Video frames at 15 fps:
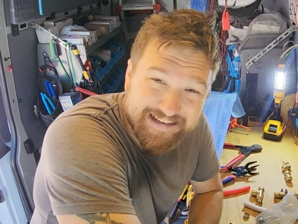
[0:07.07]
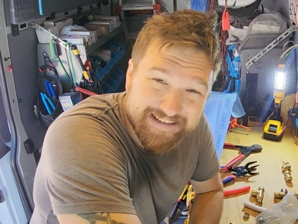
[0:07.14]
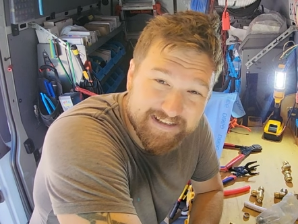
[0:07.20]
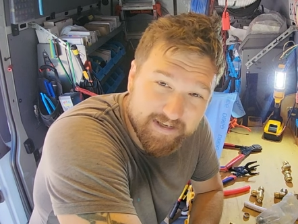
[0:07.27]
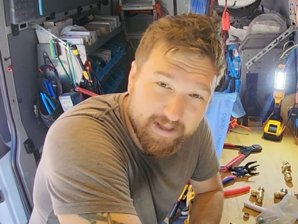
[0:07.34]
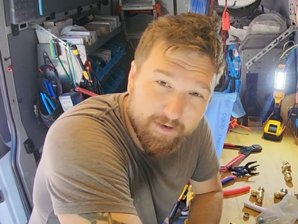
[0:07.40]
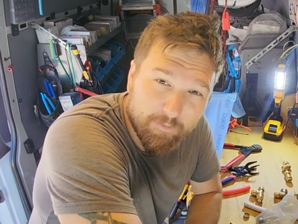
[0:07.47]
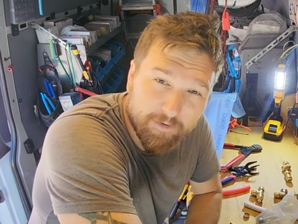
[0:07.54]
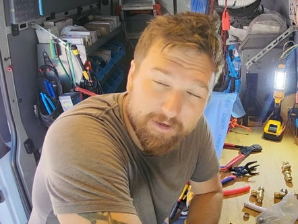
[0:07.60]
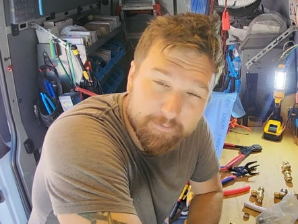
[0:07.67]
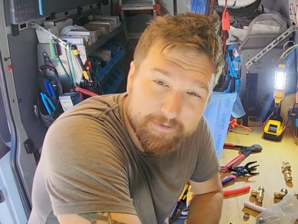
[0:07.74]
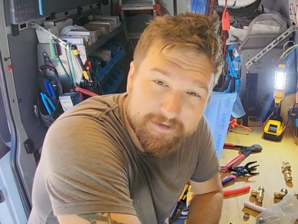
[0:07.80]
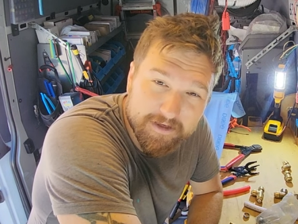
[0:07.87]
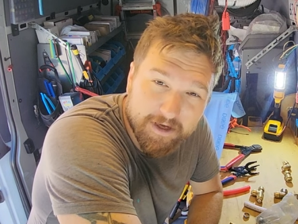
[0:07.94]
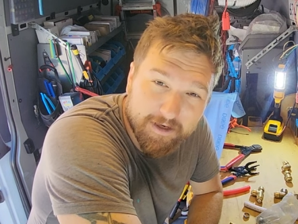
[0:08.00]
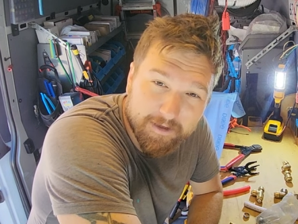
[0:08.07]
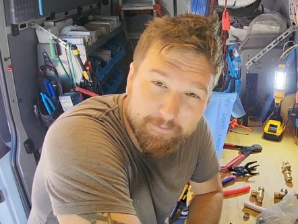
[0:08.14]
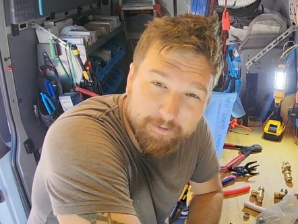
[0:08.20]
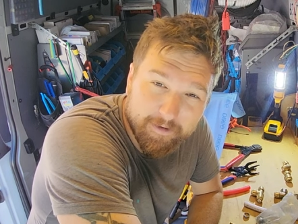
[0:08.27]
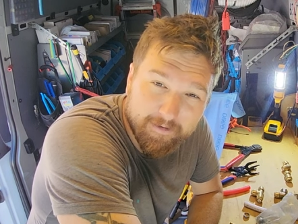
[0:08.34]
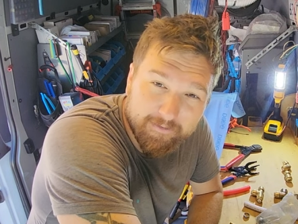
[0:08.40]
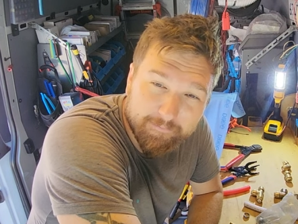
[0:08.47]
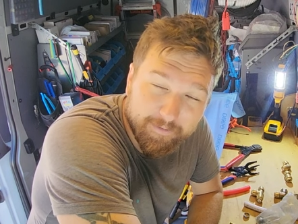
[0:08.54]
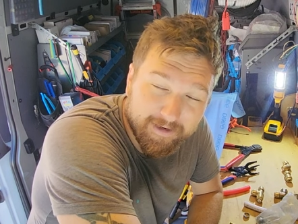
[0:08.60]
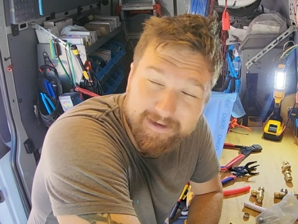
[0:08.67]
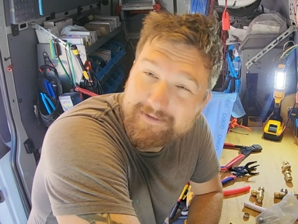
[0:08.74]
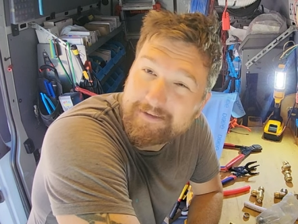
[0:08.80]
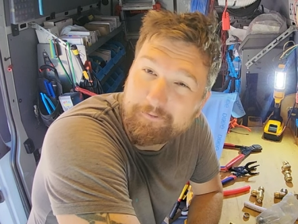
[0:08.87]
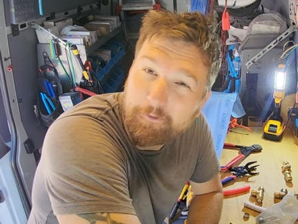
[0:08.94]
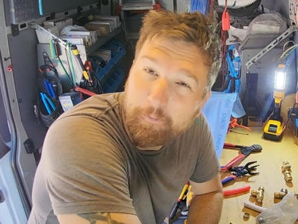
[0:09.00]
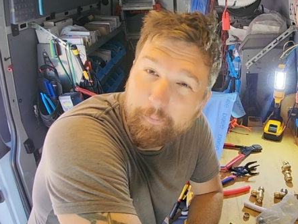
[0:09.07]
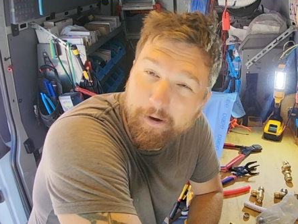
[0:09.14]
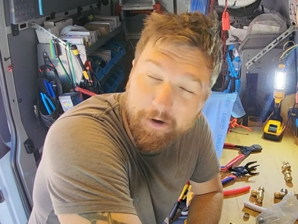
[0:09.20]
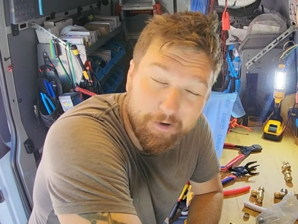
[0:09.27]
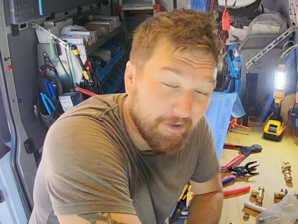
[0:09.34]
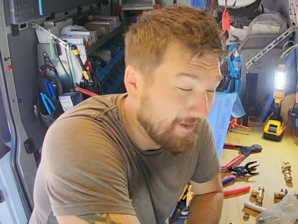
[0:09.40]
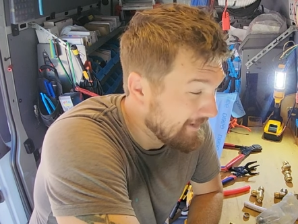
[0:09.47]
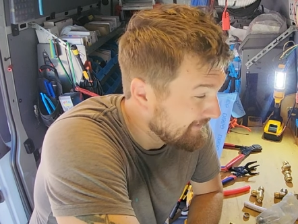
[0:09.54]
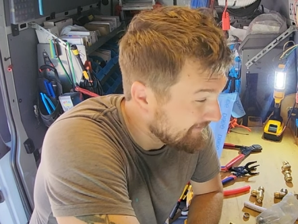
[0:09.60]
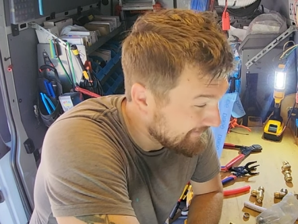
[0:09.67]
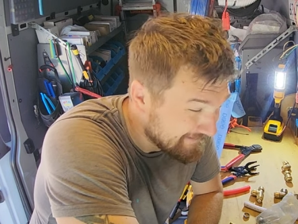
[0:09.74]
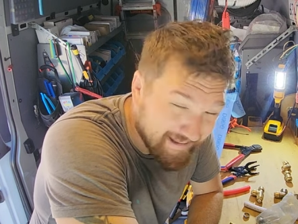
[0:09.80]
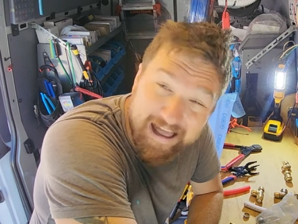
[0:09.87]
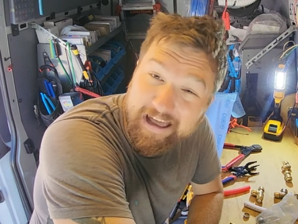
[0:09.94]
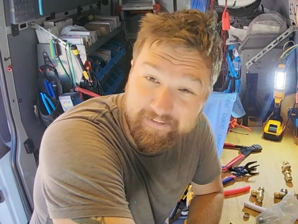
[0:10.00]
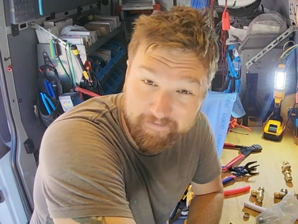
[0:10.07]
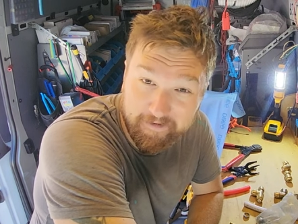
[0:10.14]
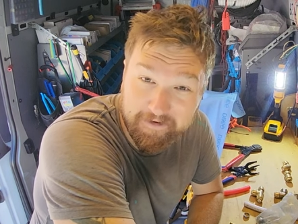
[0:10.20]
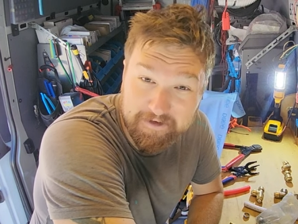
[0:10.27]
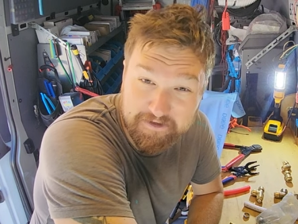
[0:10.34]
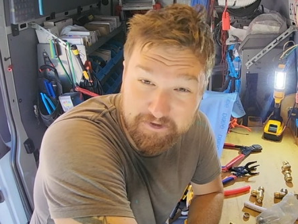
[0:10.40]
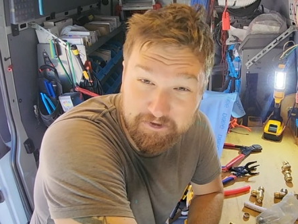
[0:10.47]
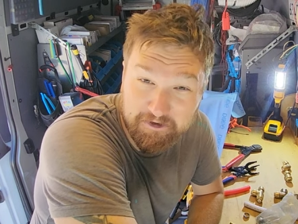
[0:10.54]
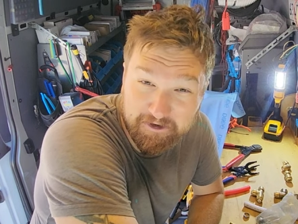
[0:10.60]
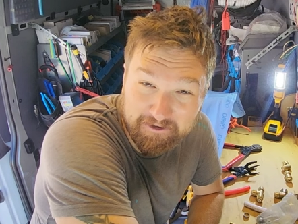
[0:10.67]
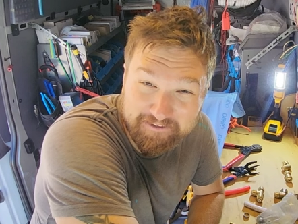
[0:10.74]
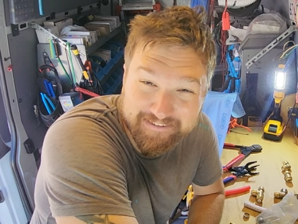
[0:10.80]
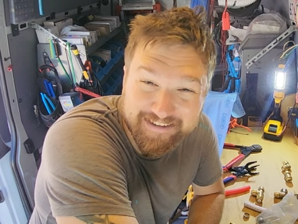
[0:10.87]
Today, we're going to be talking about... Man, I said repair a lot in that intro.